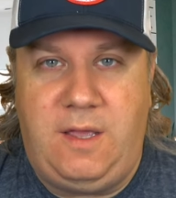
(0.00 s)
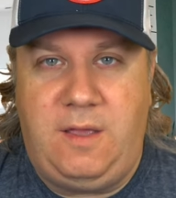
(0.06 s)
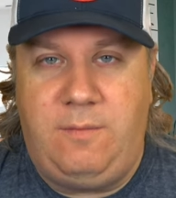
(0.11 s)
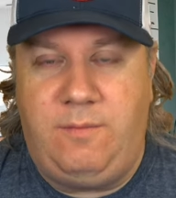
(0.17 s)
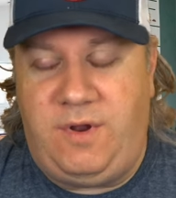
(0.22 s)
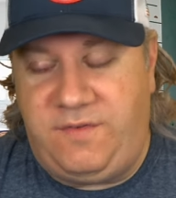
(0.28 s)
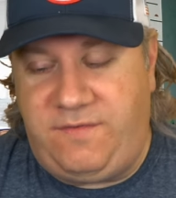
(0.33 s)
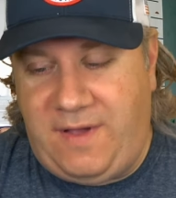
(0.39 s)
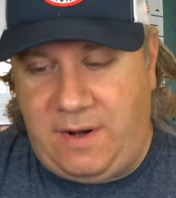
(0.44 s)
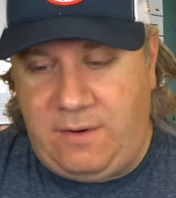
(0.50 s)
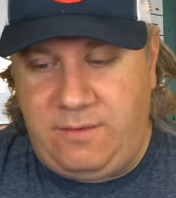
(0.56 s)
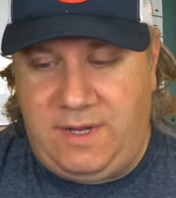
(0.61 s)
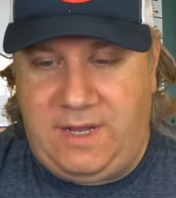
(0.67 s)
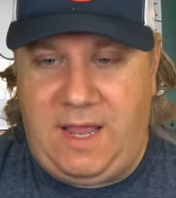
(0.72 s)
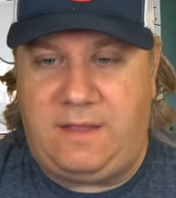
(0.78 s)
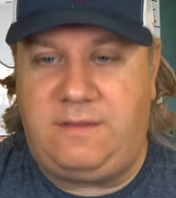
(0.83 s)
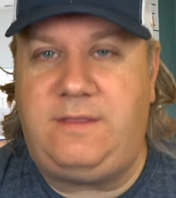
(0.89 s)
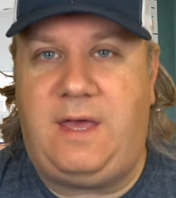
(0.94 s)
But if I don't
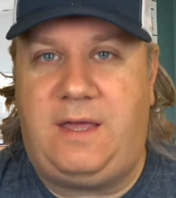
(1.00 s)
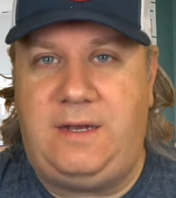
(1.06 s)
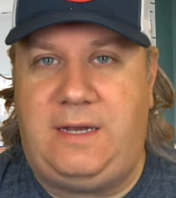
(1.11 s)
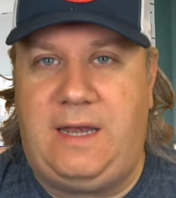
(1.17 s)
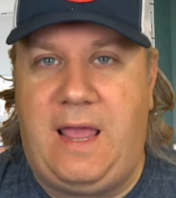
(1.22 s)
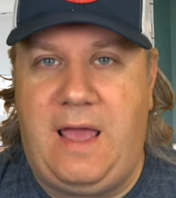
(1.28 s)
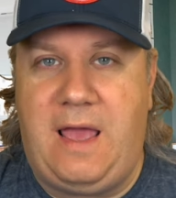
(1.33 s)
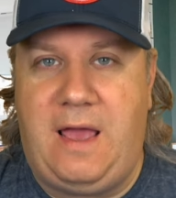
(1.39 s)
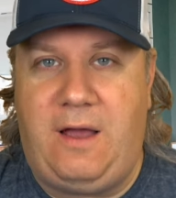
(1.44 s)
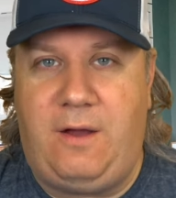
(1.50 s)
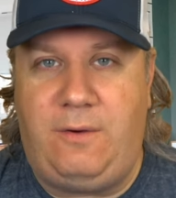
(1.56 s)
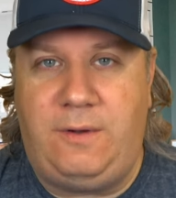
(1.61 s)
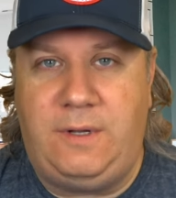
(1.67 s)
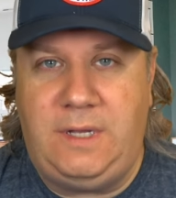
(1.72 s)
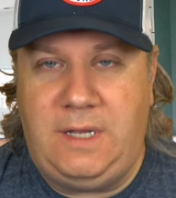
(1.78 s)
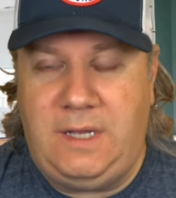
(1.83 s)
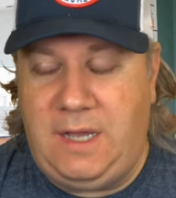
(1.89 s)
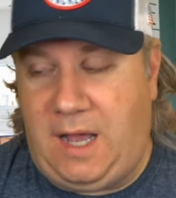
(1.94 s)
get that now,
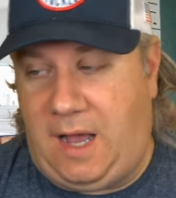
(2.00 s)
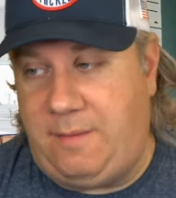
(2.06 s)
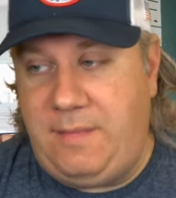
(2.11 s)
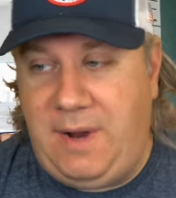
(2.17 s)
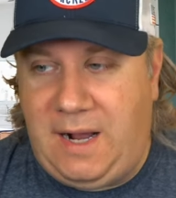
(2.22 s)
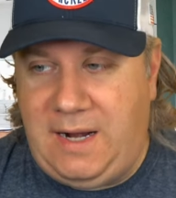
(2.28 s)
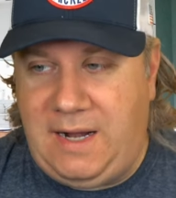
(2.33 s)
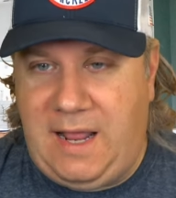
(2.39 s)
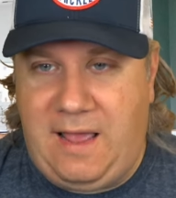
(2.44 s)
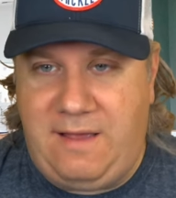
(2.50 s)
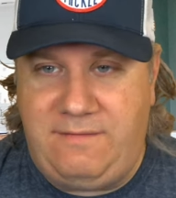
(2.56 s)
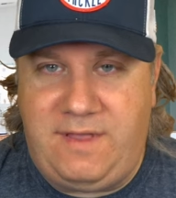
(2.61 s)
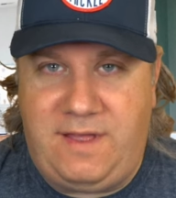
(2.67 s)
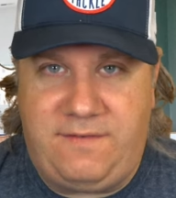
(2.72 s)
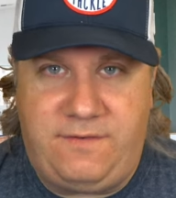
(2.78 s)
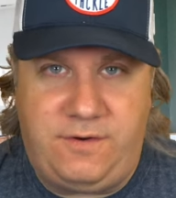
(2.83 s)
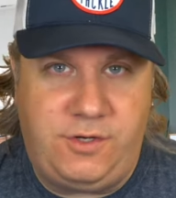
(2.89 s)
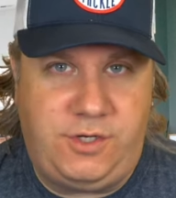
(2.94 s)
I'm not going to have
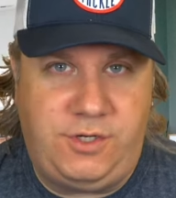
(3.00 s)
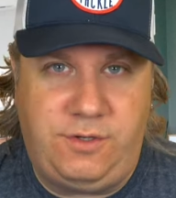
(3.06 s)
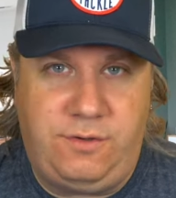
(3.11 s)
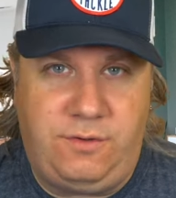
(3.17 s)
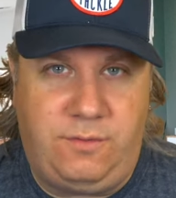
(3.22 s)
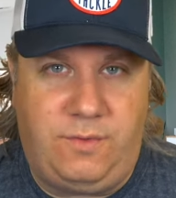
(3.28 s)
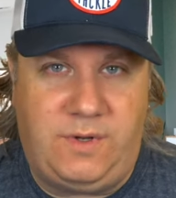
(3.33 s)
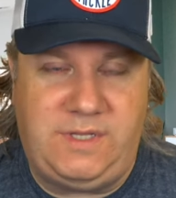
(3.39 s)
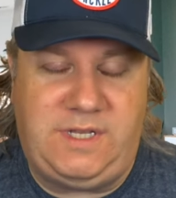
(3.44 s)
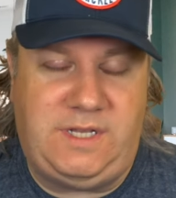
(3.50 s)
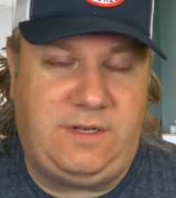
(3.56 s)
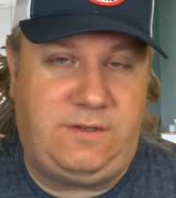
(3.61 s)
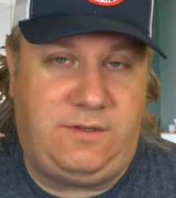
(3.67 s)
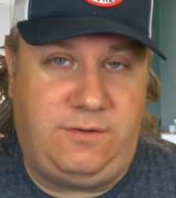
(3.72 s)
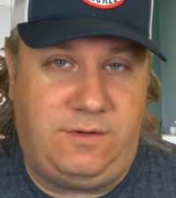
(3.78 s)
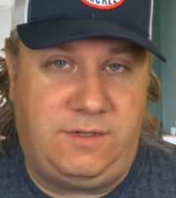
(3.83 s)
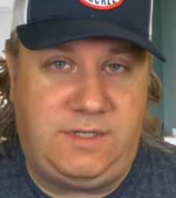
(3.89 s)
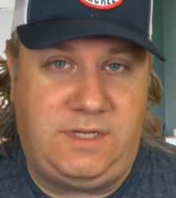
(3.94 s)
that for June when t
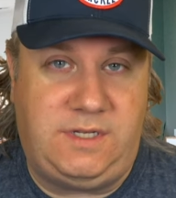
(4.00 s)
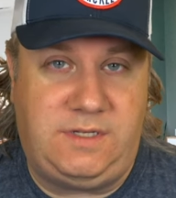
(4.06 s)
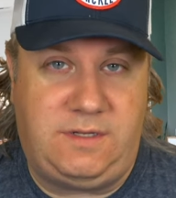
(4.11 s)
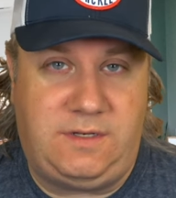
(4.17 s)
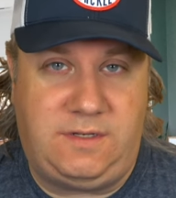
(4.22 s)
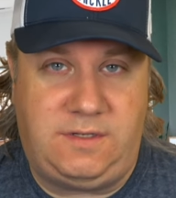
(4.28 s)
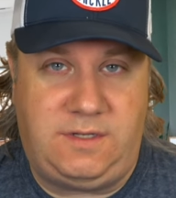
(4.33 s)
tuna season is,